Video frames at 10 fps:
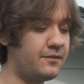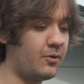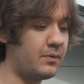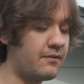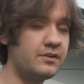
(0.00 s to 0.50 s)
the
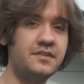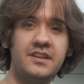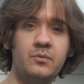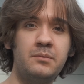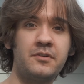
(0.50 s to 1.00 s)
film, whenever you
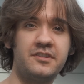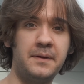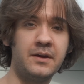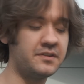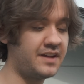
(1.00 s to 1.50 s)
see the windmill
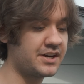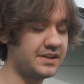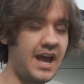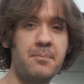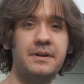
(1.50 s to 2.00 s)
spinning, what's
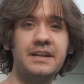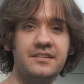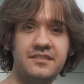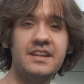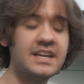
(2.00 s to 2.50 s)
actually happening
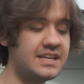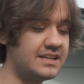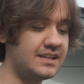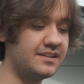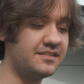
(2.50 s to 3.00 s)
is Nikki